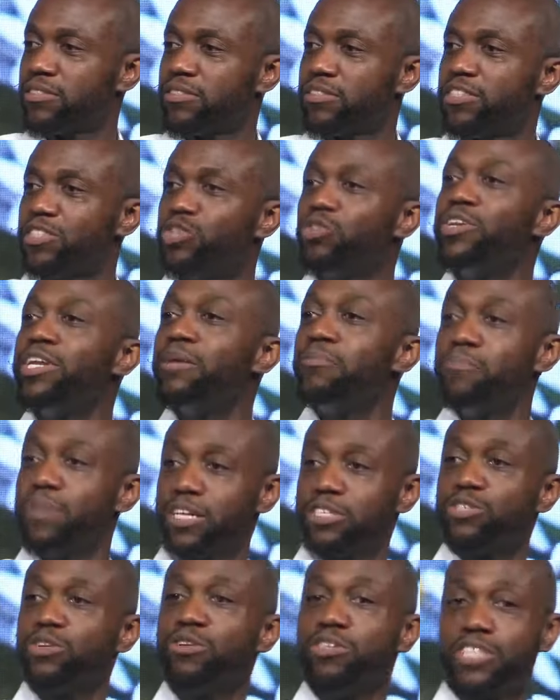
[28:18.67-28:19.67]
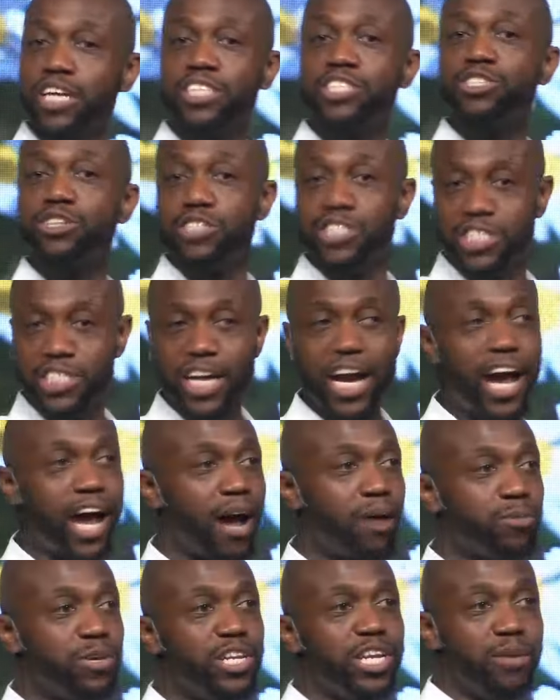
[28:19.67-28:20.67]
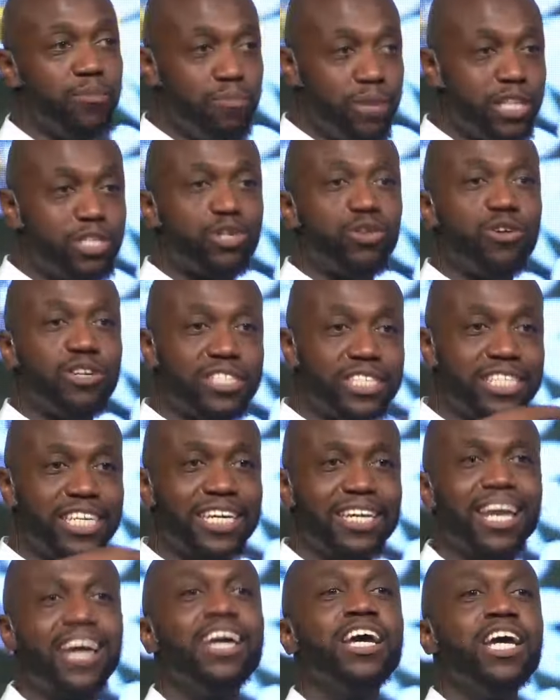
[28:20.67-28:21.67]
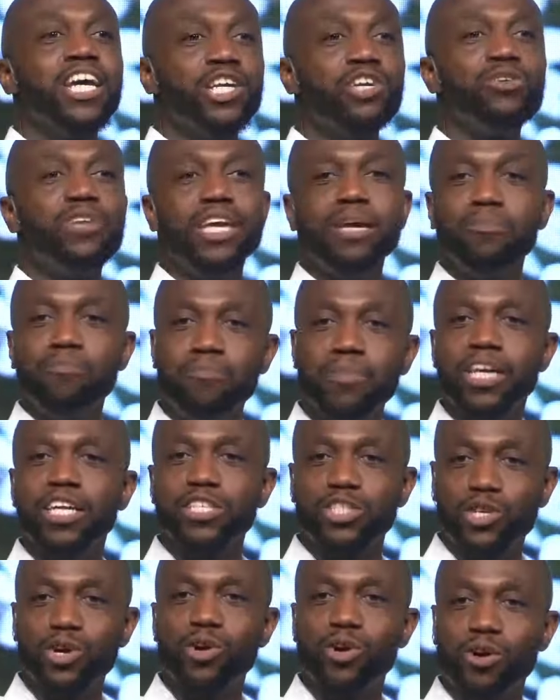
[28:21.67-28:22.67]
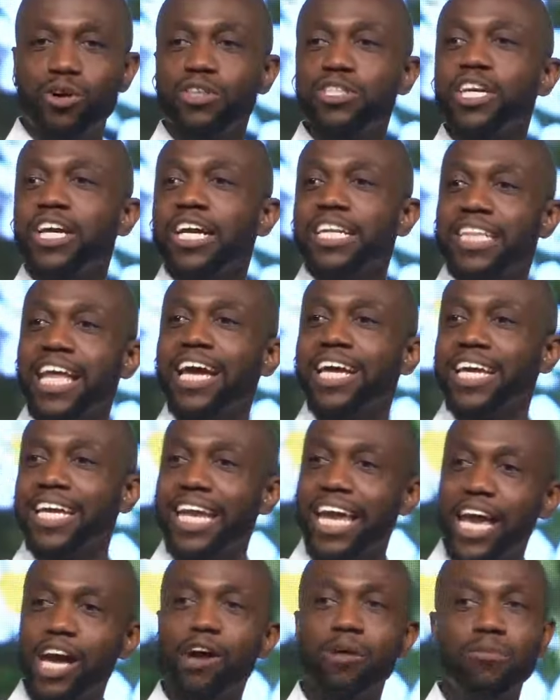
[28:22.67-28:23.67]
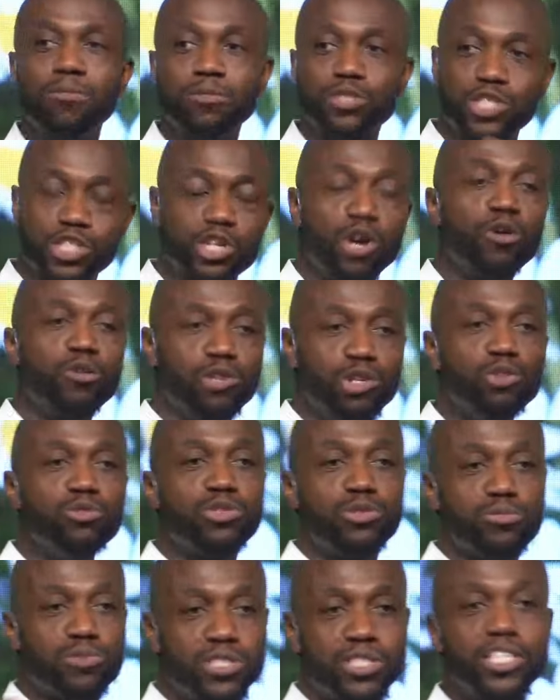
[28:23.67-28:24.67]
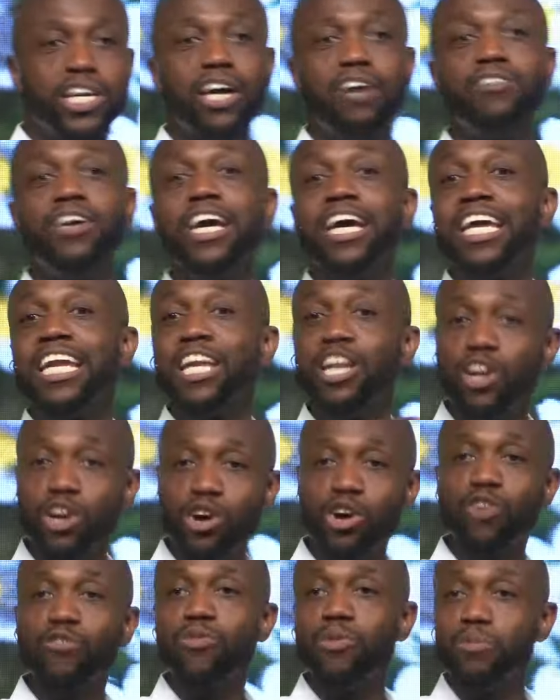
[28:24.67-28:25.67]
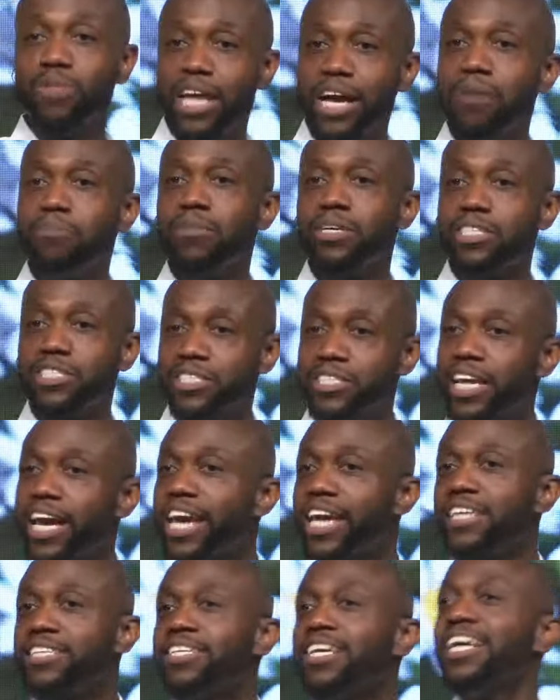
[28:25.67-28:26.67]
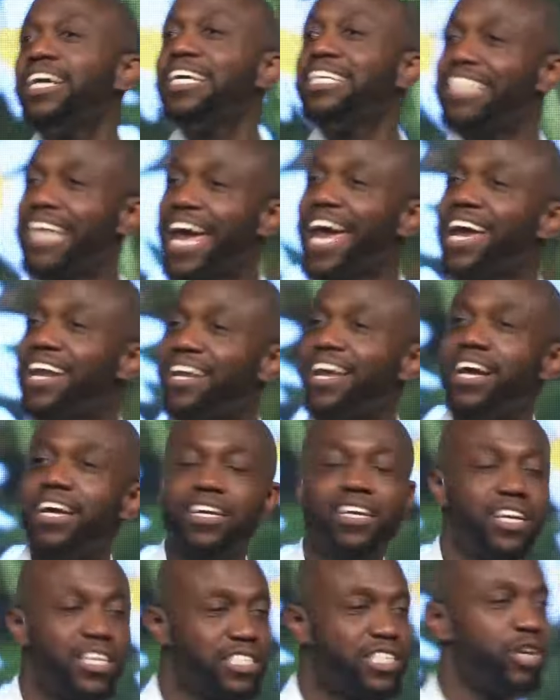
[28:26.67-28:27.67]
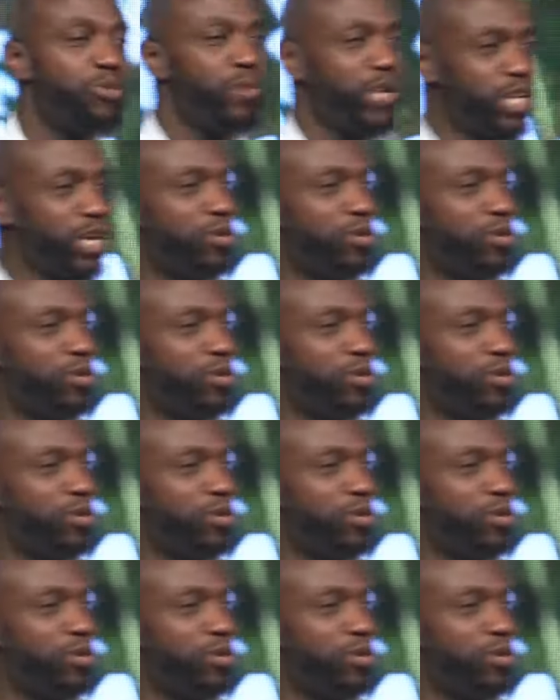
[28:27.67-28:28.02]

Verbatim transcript: You need mentors at your job. You need mentors in your life. You need mentors that can help show you some stuff, learn from their mistakes, that like, see, when you